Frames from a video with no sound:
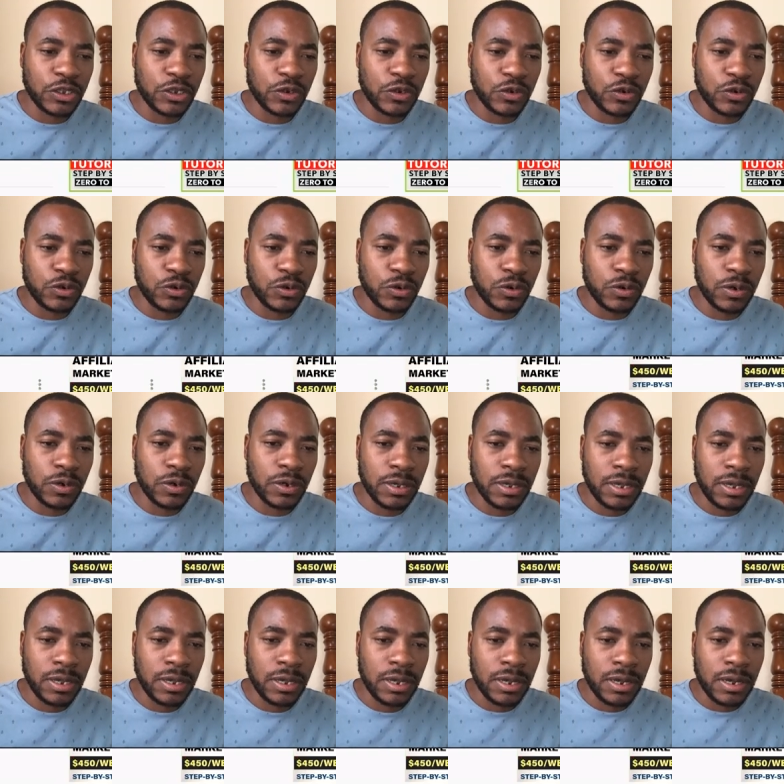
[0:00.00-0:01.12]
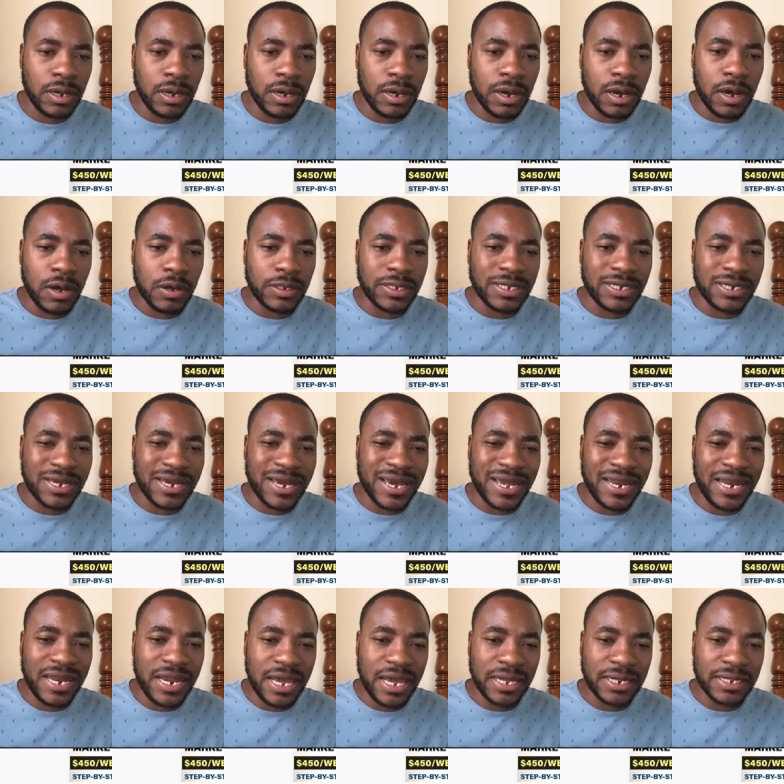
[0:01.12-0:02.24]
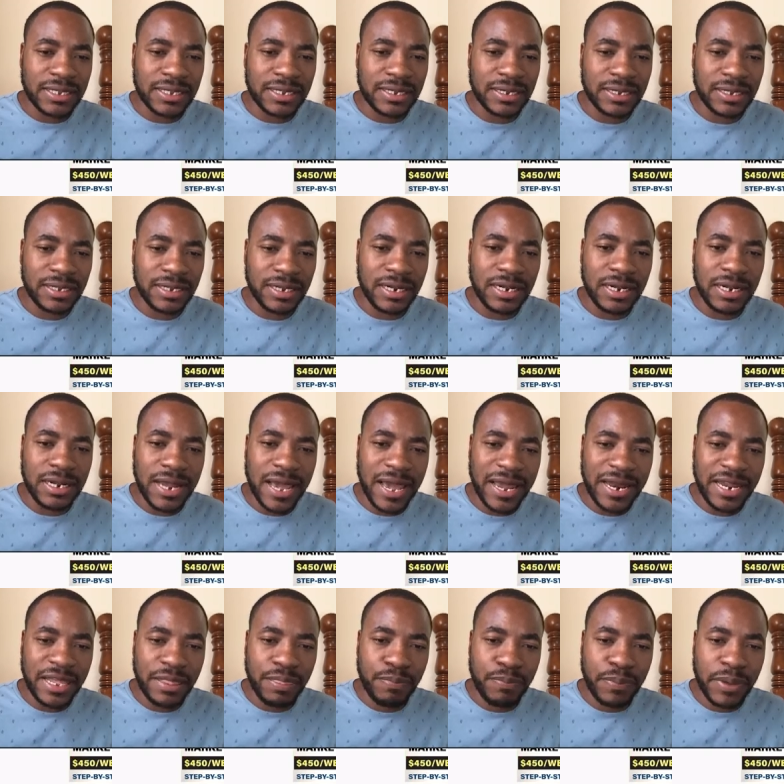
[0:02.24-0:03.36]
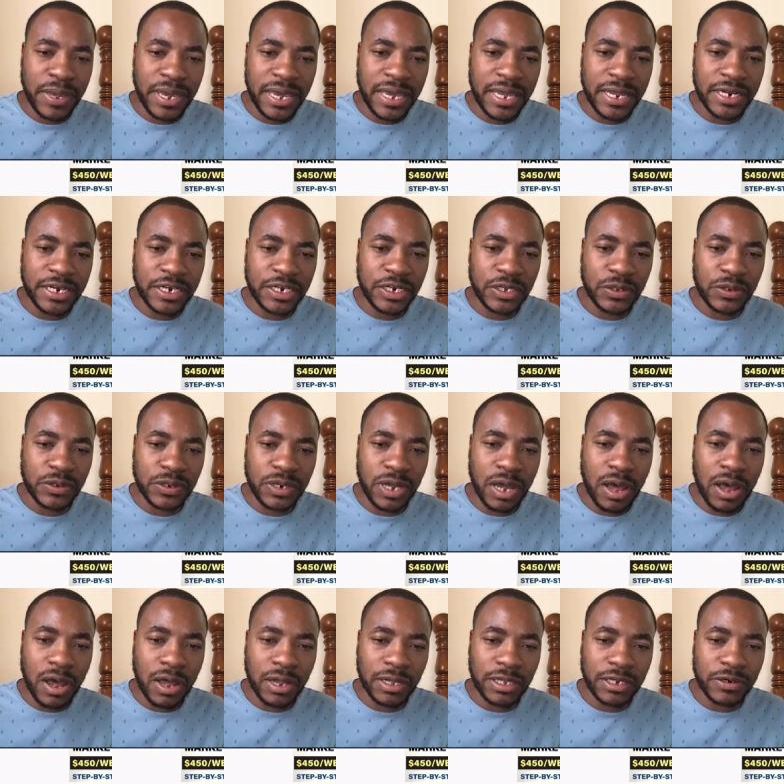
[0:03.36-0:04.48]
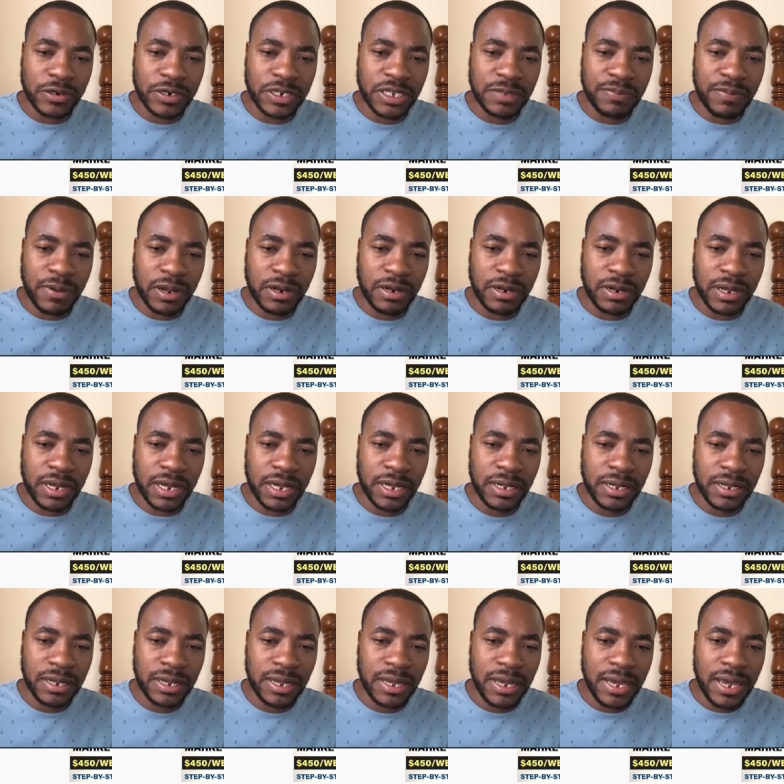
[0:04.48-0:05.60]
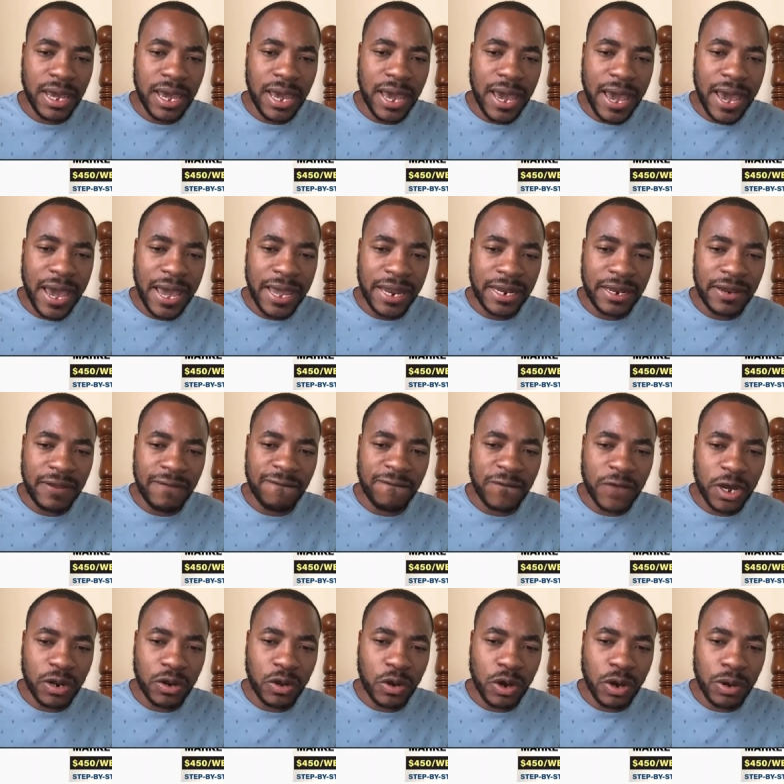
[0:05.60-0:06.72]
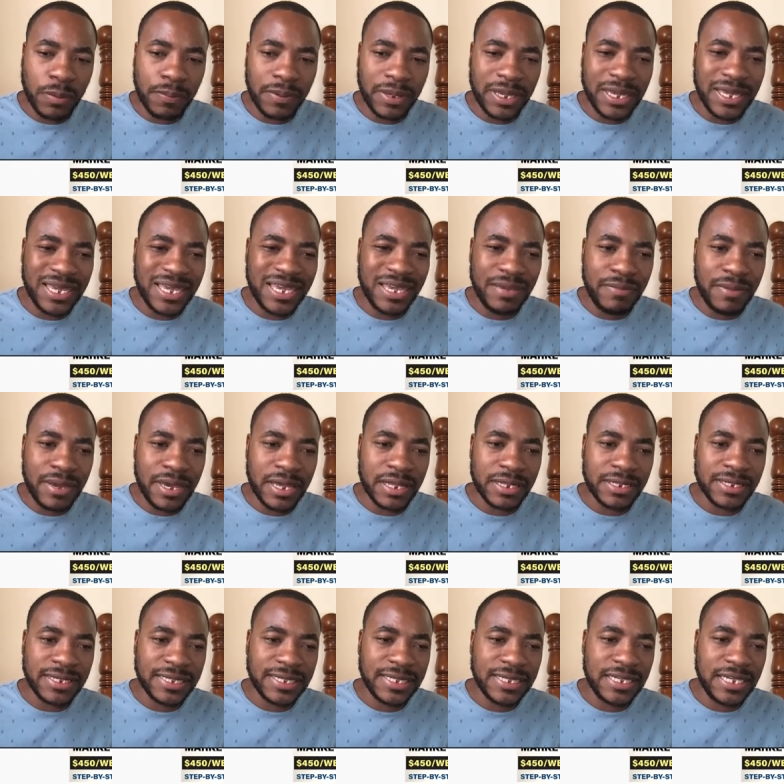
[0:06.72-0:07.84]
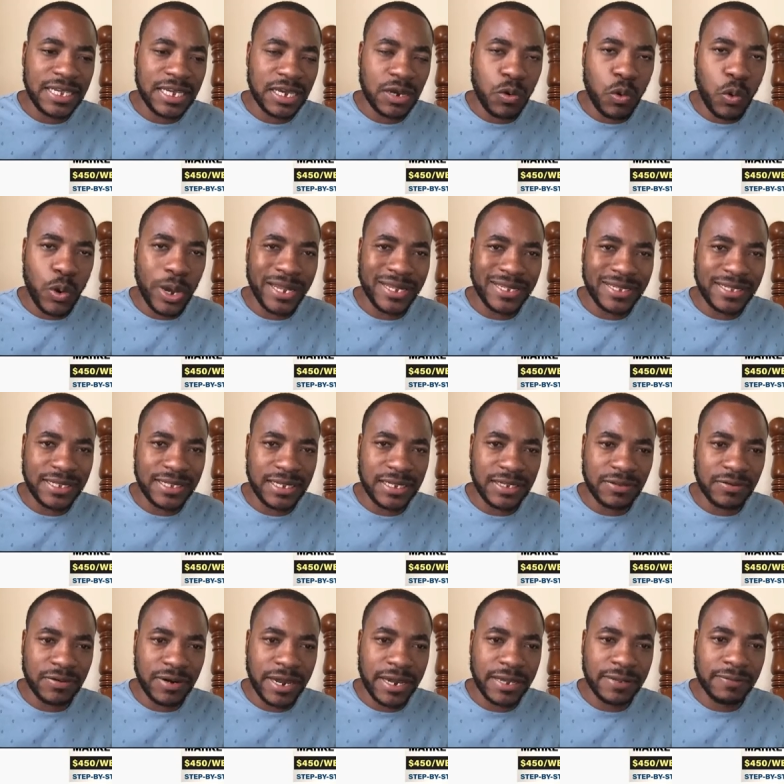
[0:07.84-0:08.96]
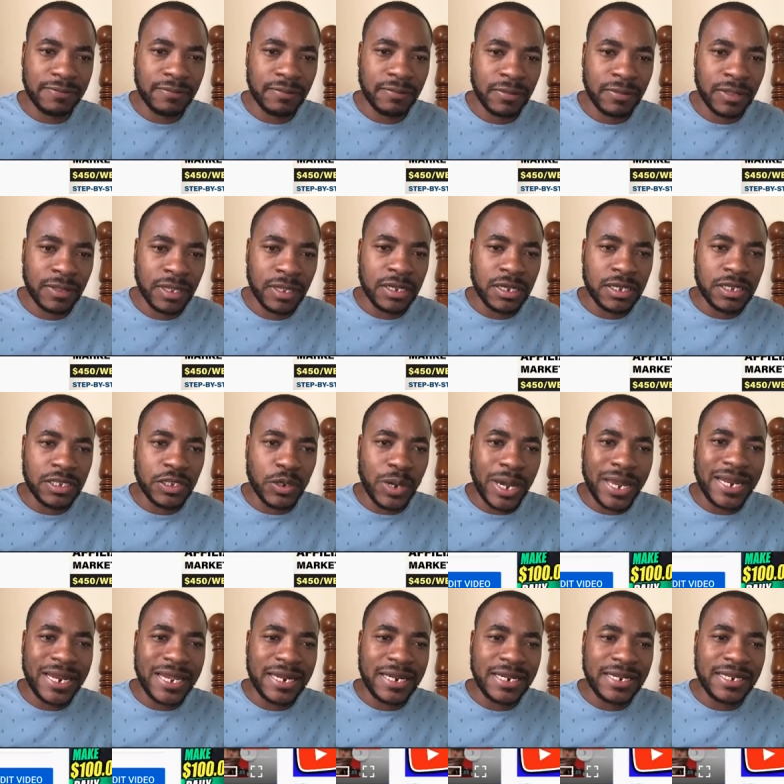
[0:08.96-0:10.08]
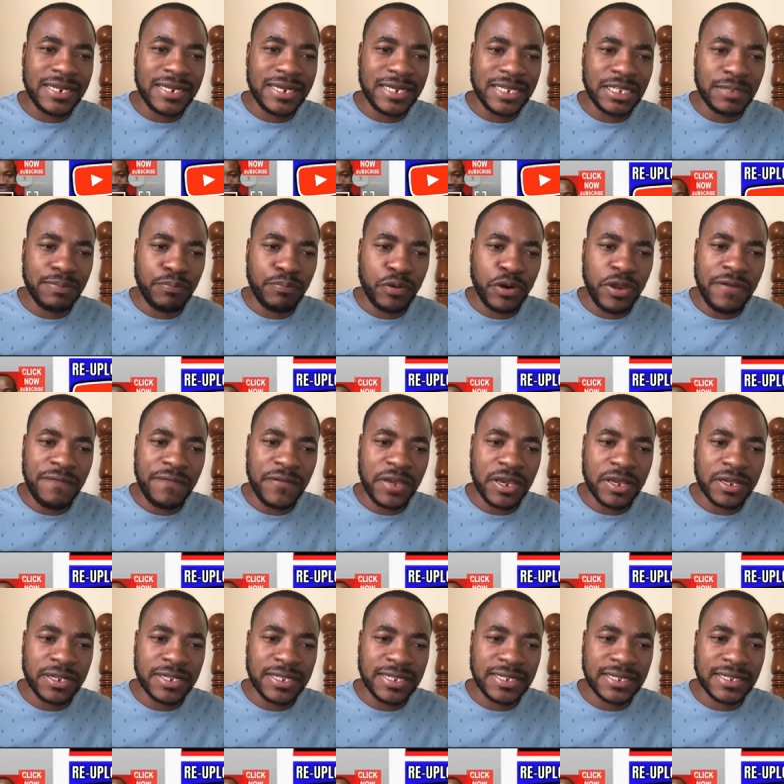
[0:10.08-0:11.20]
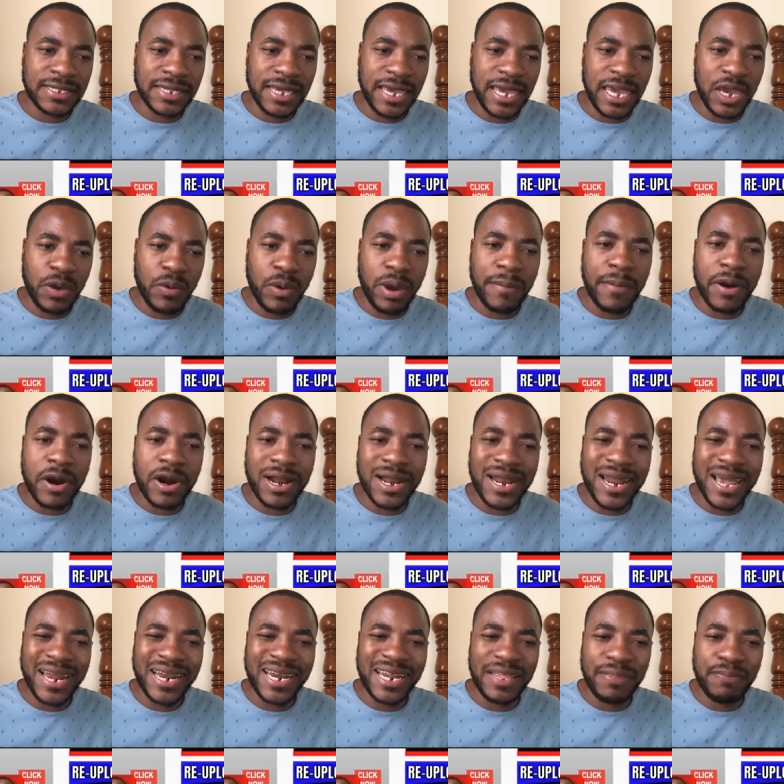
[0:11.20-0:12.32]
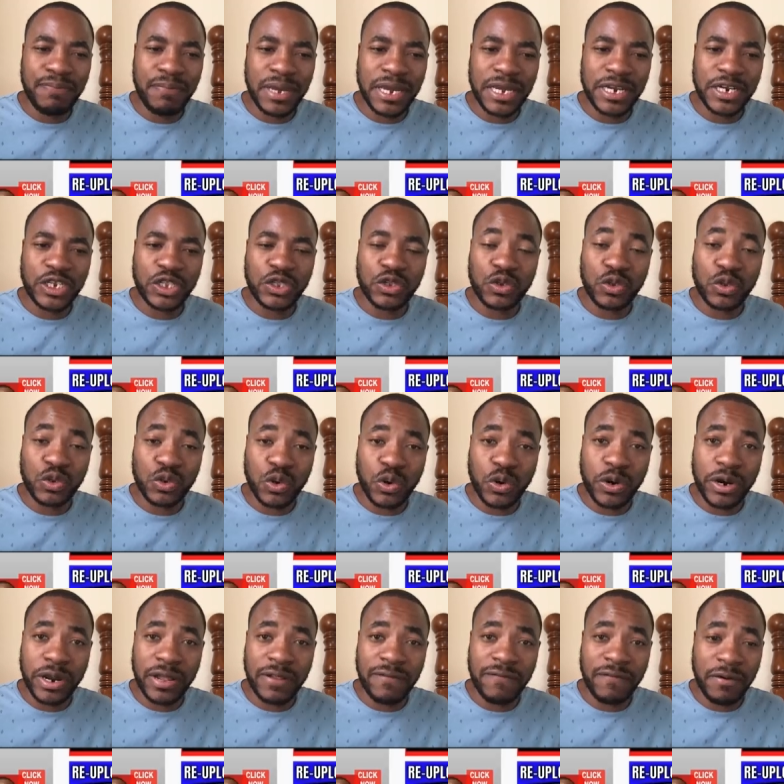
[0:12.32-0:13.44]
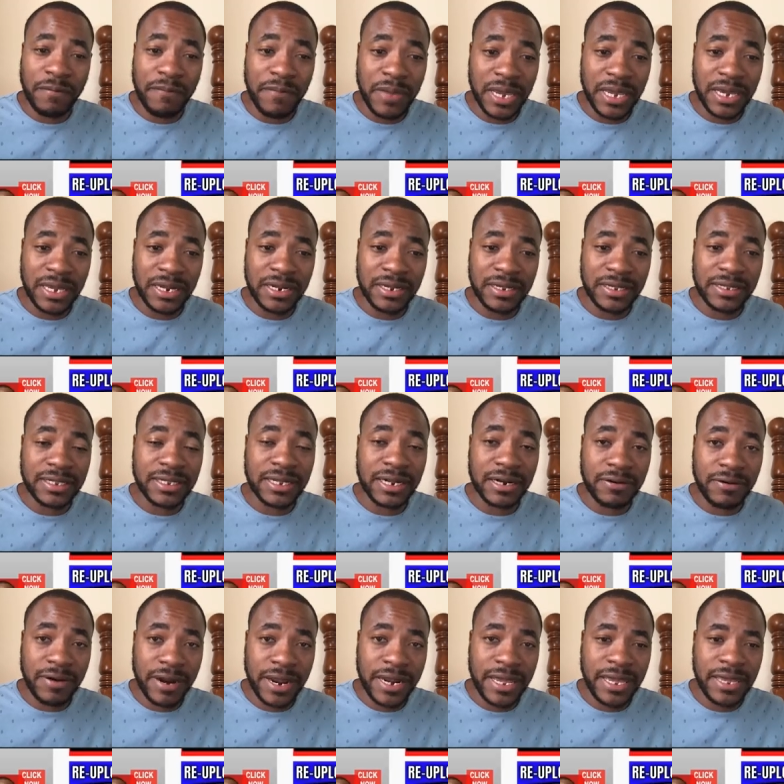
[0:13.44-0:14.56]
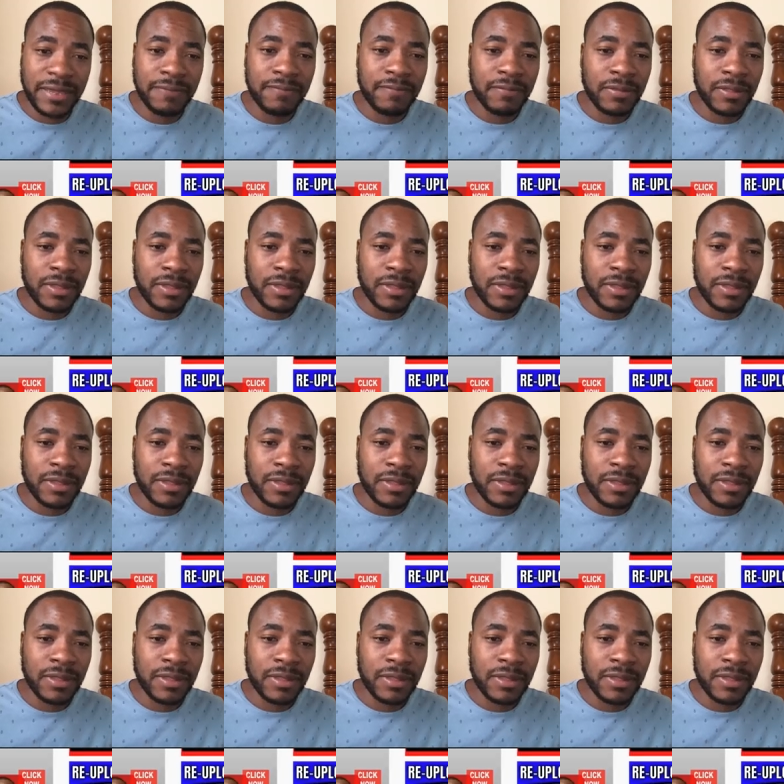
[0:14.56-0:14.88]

to how to connect the landing page to the autoresponder and the follow up email sequences, right? So I did this previous Aweber landing page tutorial for beginners already.